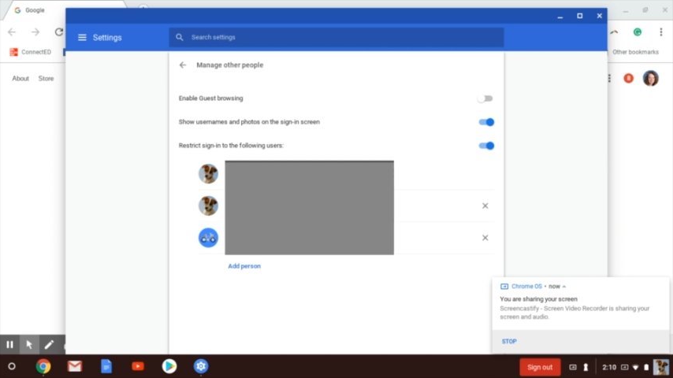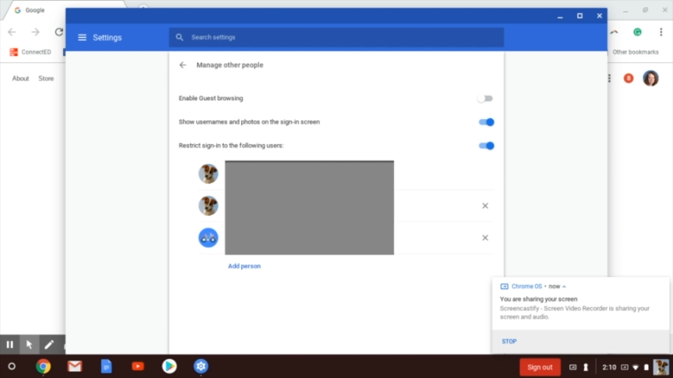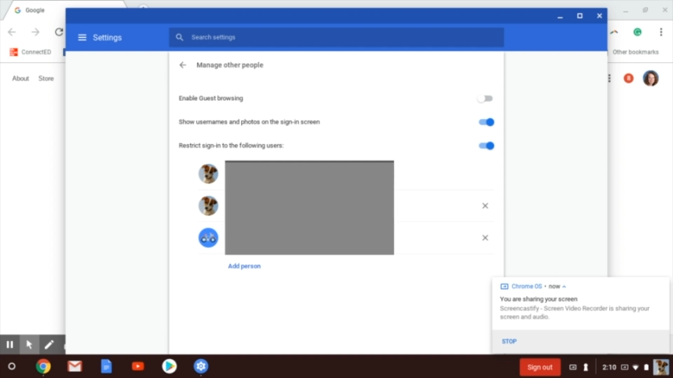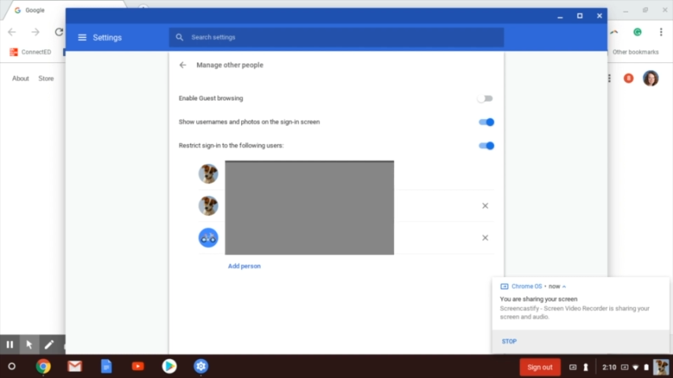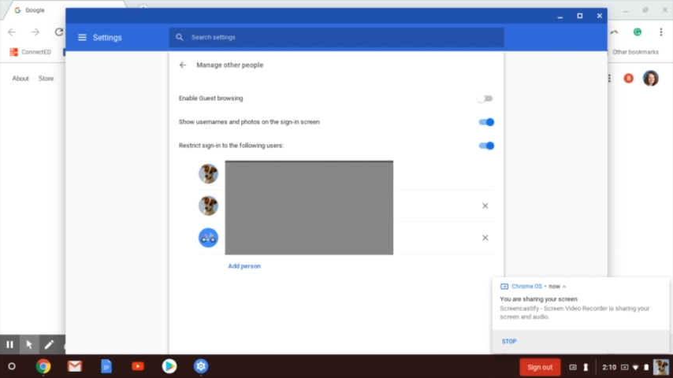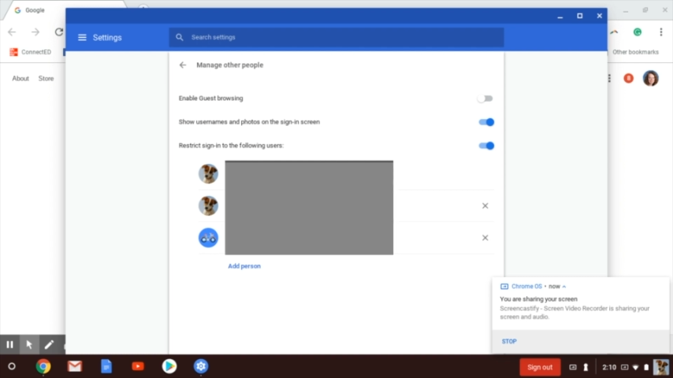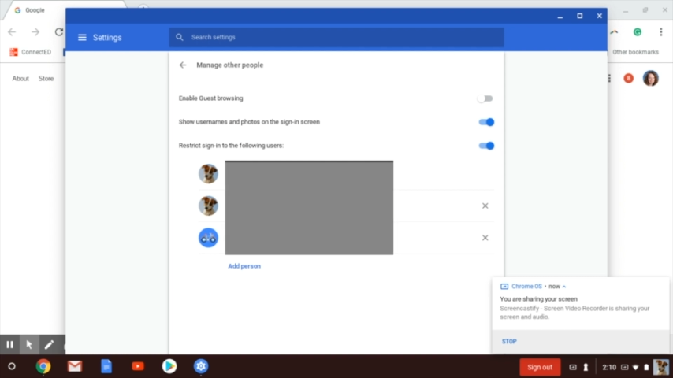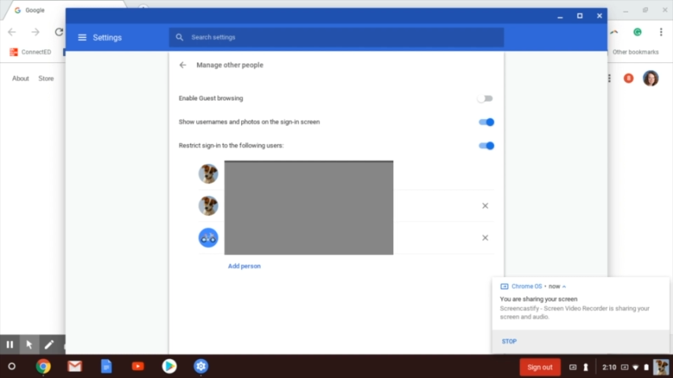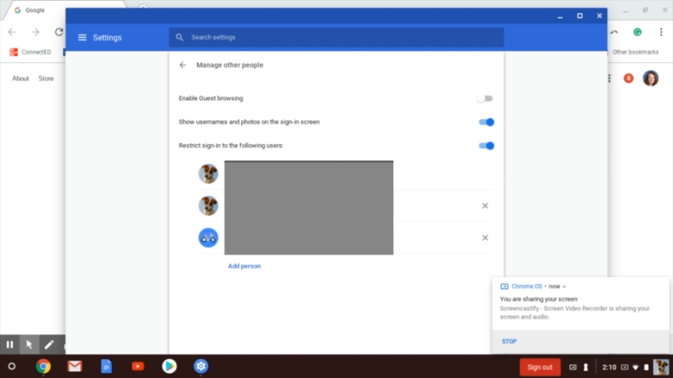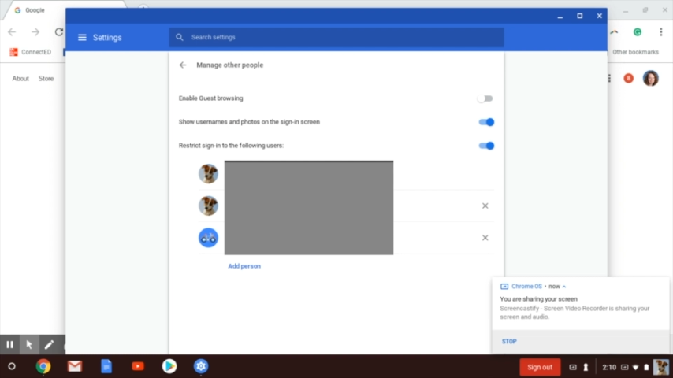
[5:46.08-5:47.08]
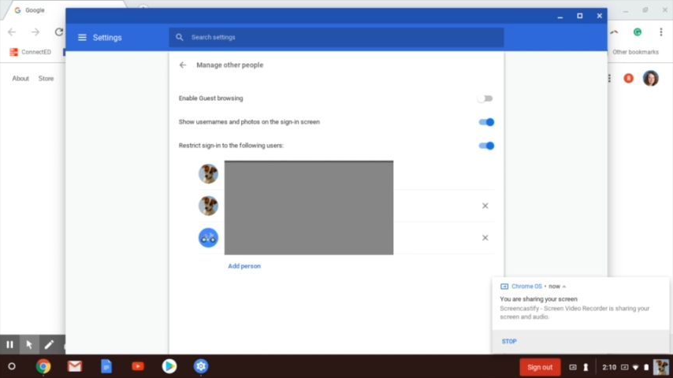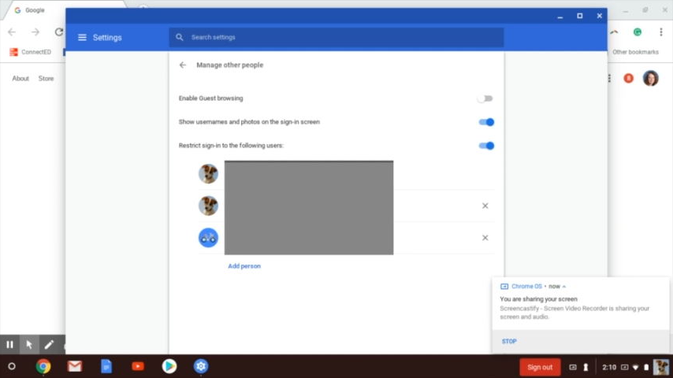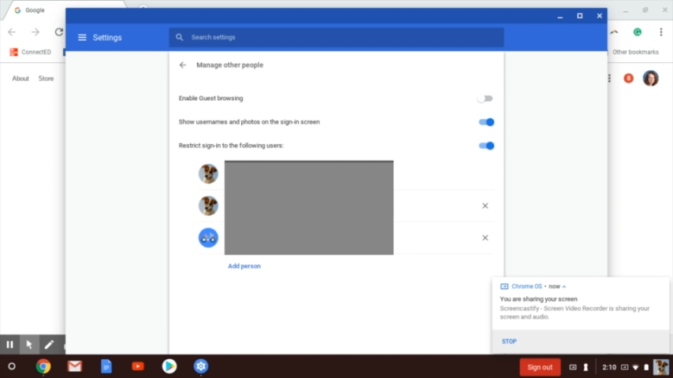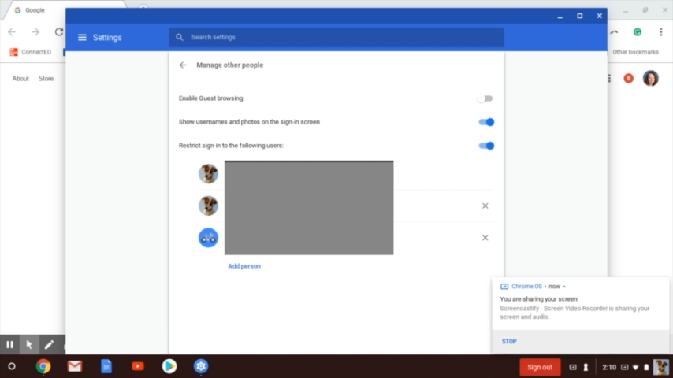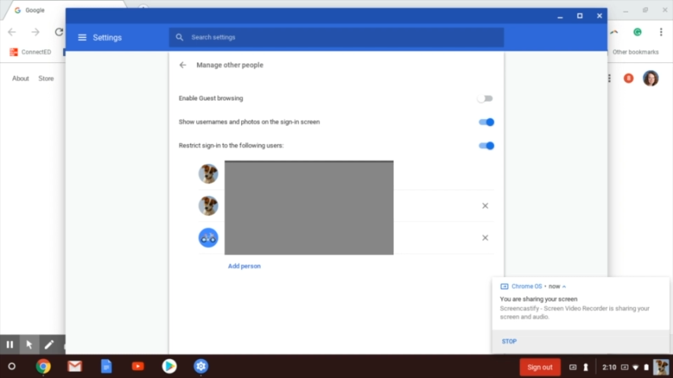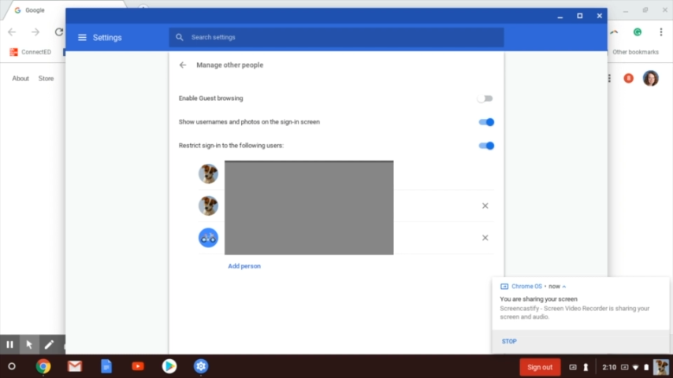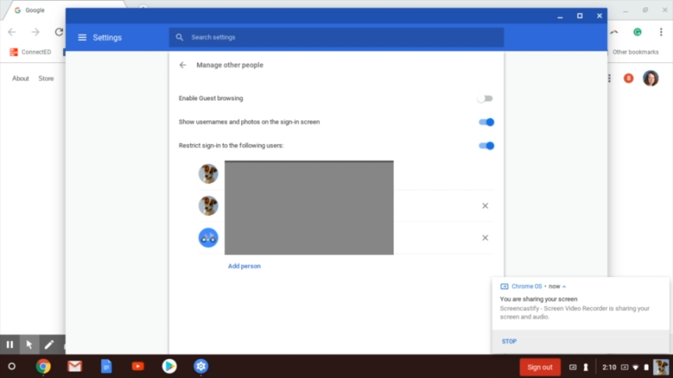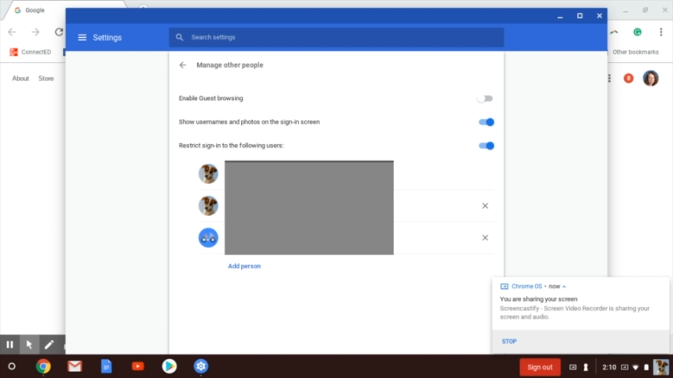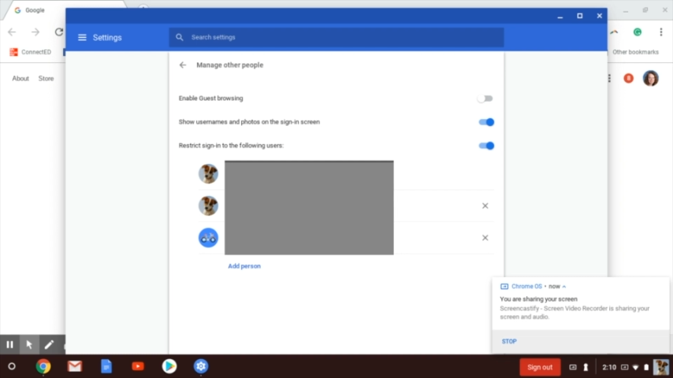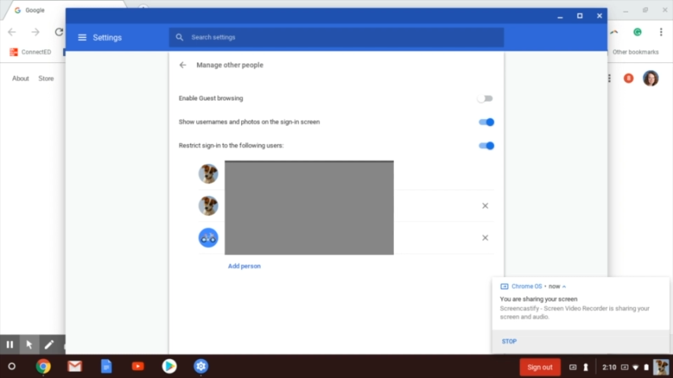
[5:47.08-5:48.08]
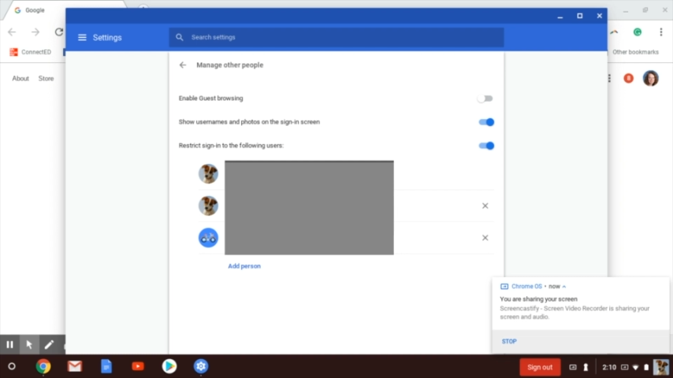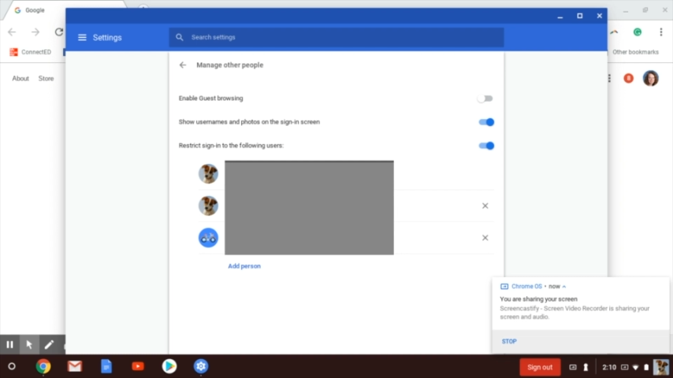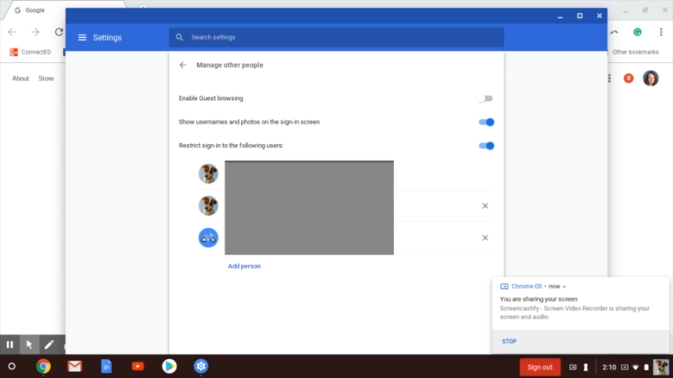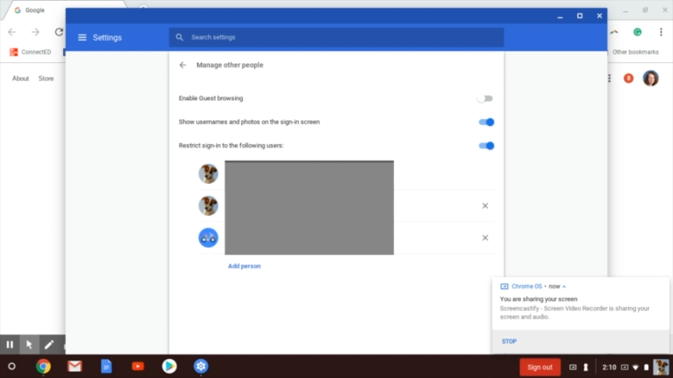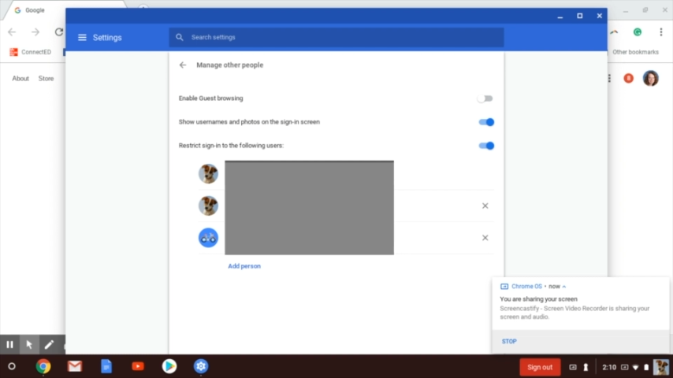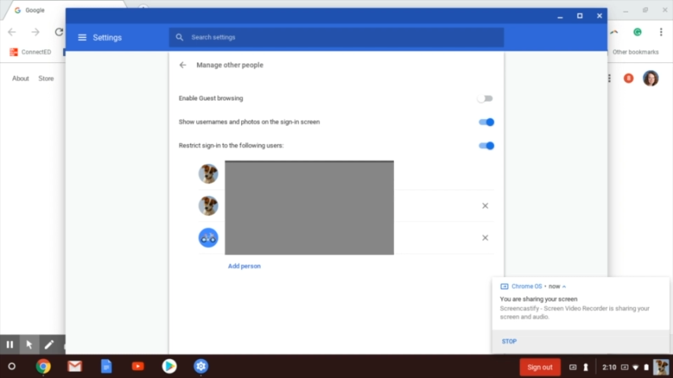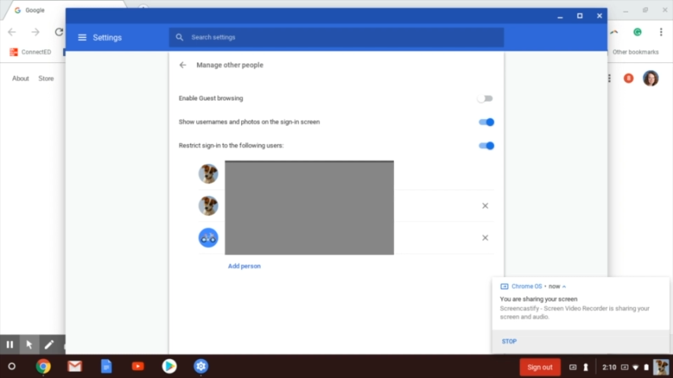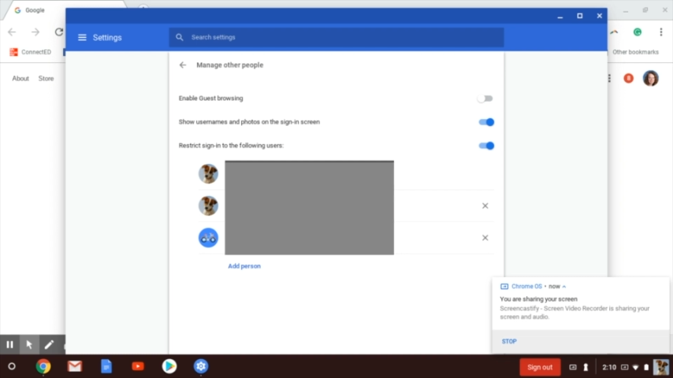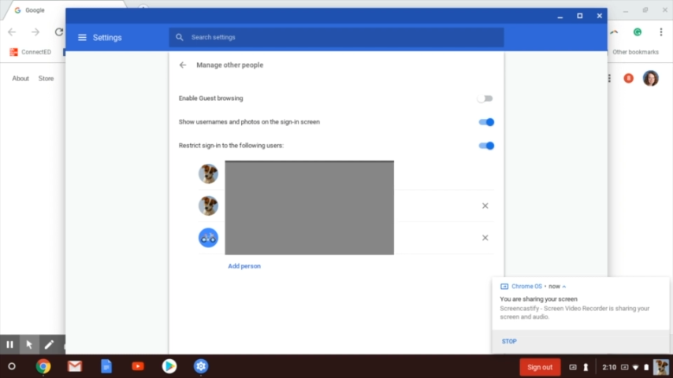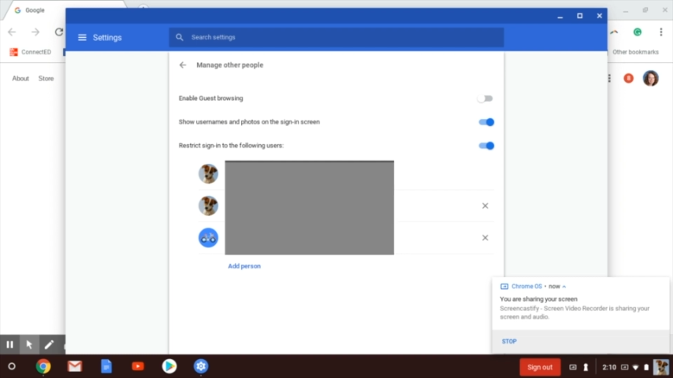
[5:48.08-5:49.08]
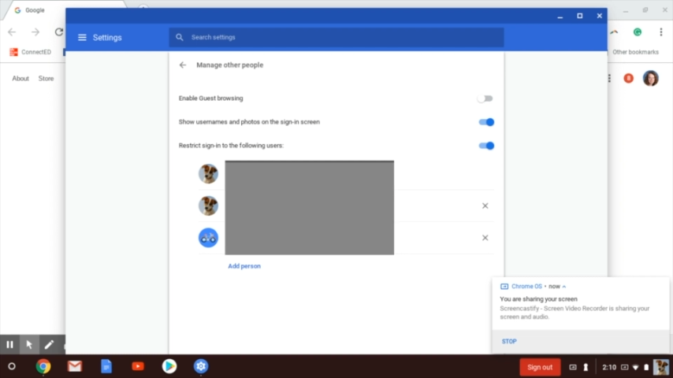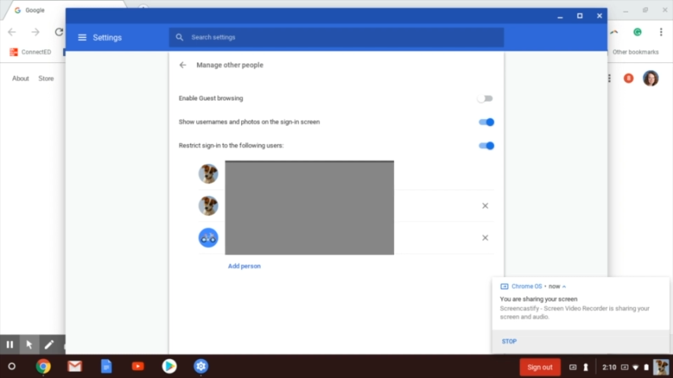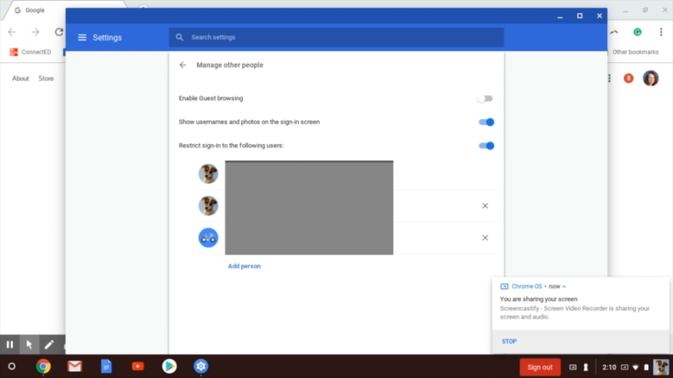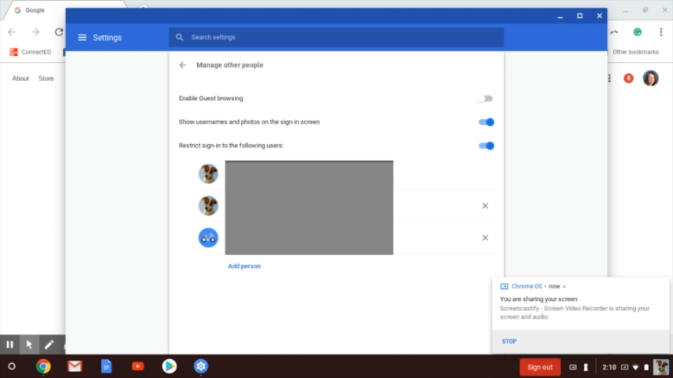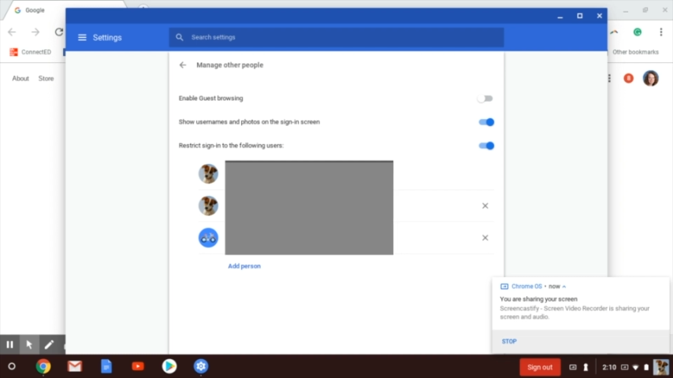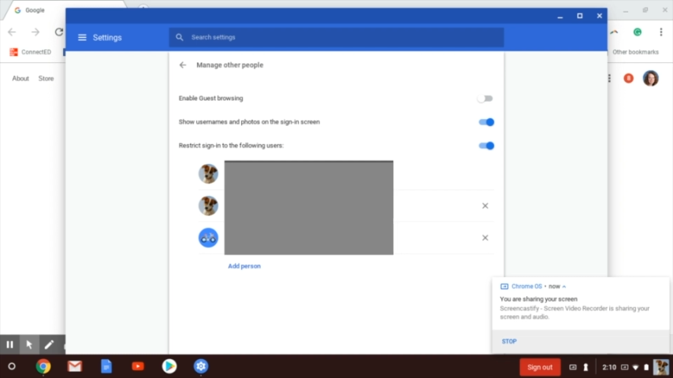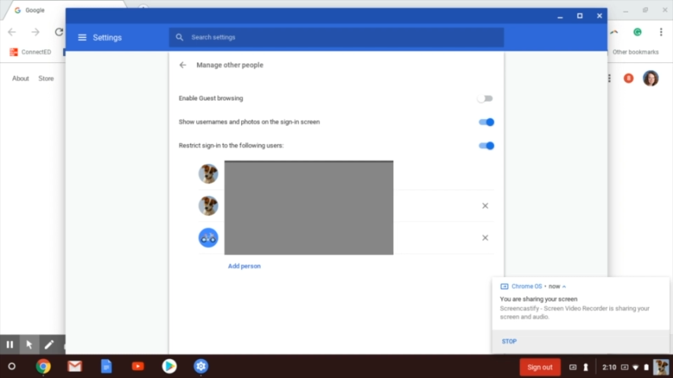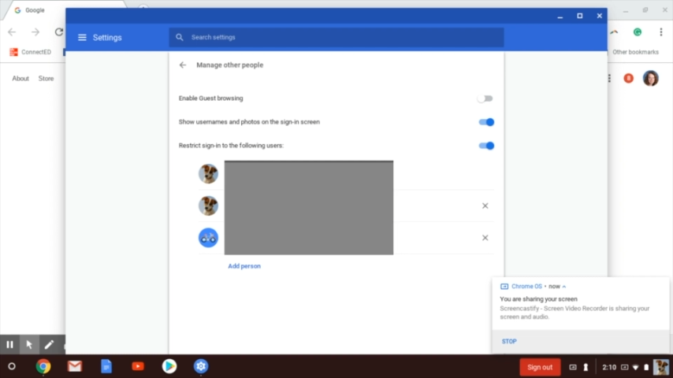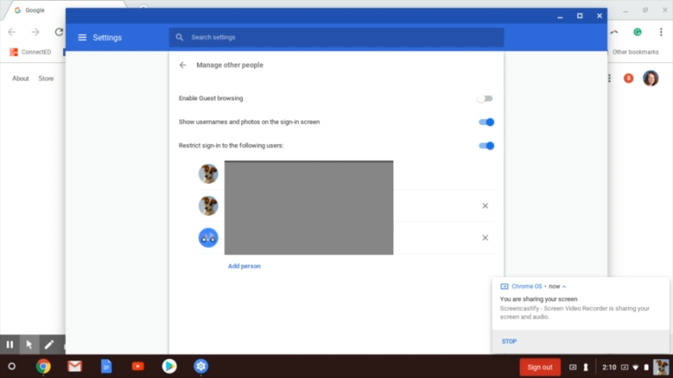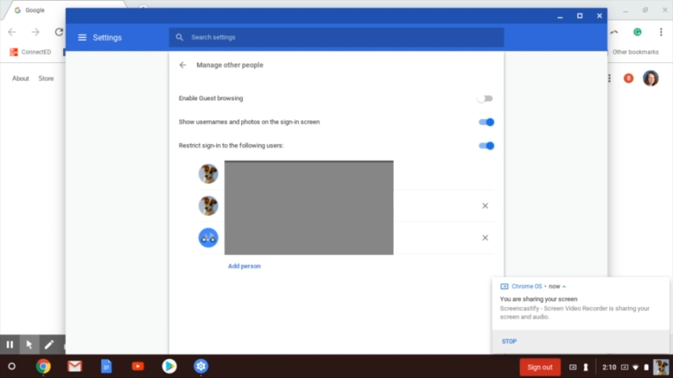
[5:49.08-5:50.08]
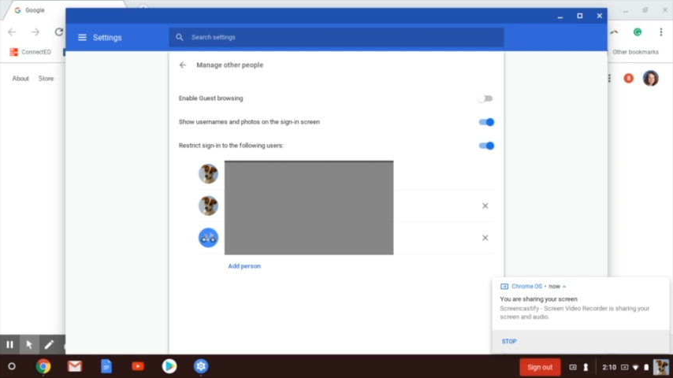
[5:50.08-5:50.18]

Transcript: No face is visible, so there are no lips to read.